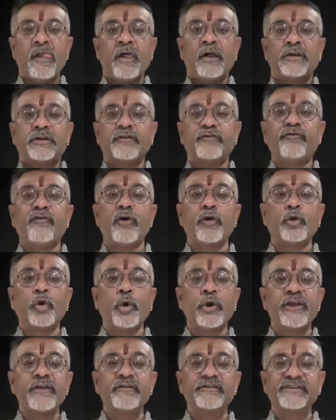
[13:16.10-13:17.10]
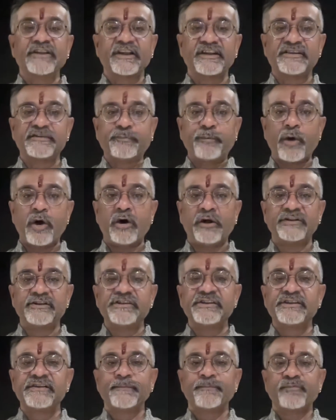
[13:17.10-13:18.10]
The following was a
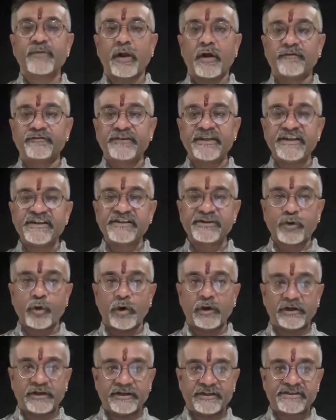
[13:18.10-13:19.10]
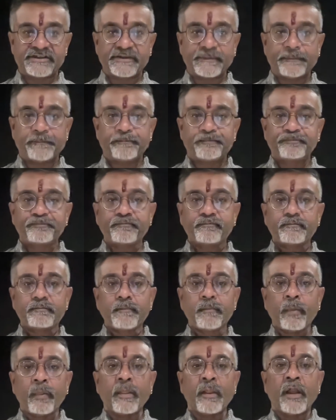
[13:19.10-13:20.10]
response of these scholars.
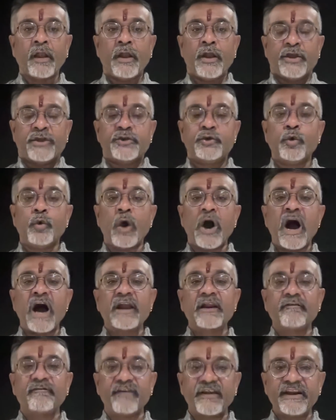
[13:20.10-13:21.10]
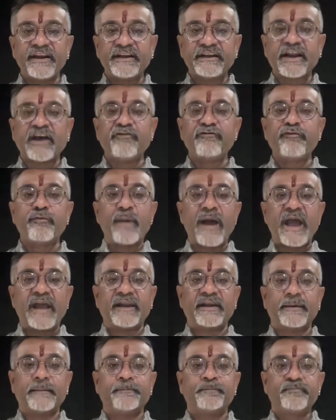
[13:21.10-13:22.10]
You are a very tough
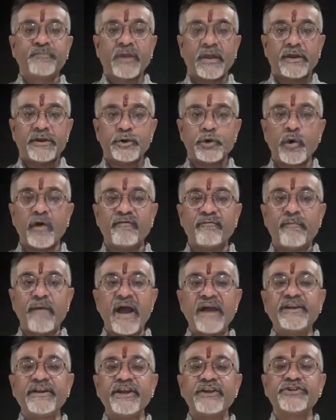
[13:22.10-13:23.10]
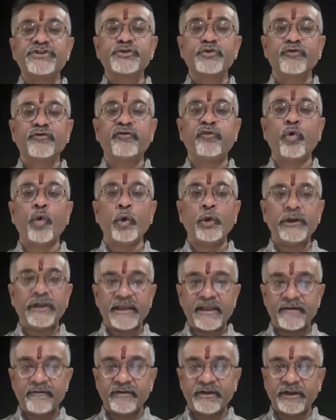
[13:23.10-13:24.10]
man. You have managed to fool
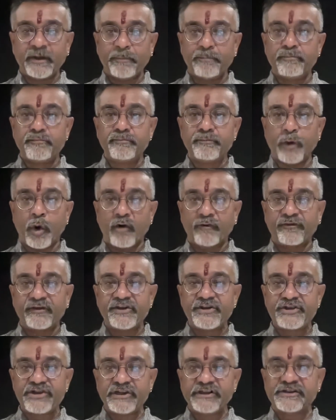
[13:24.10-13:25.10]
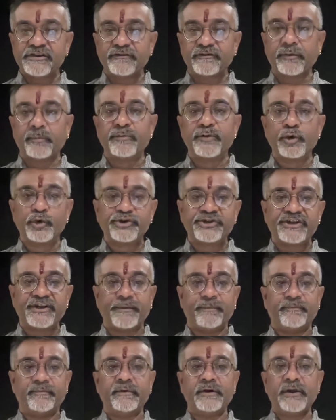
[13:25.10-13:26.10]
even the officials of the
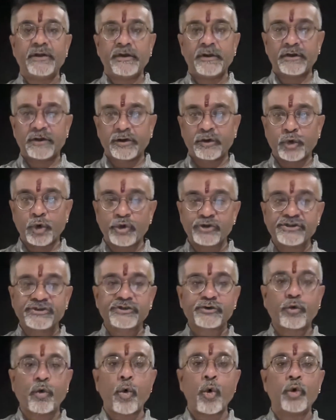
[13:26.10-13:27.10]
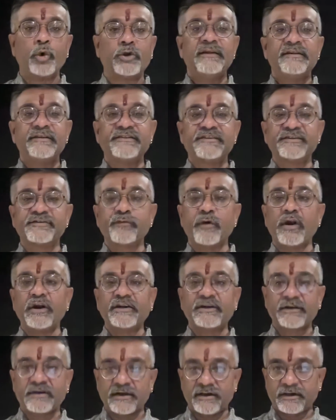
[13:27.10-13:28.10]
museum. Close quote. This is
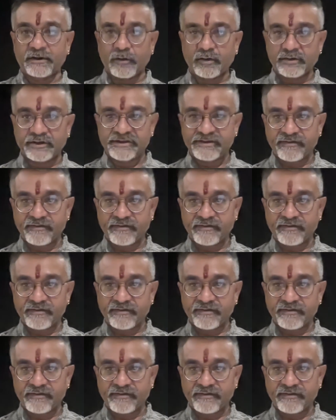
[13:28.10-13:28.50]
what Dr.